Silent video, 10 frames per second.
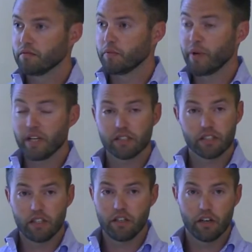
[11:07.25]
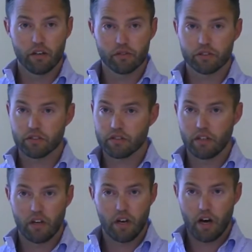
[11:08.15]
The best CEOs
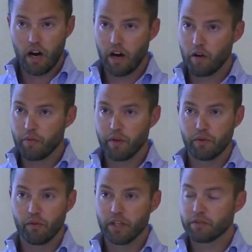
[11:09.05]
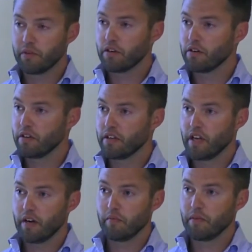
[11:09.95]
hire people way smarter than
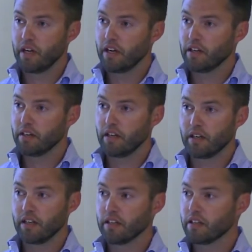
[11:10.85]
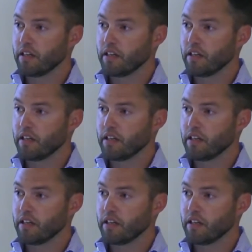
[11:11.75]
them and get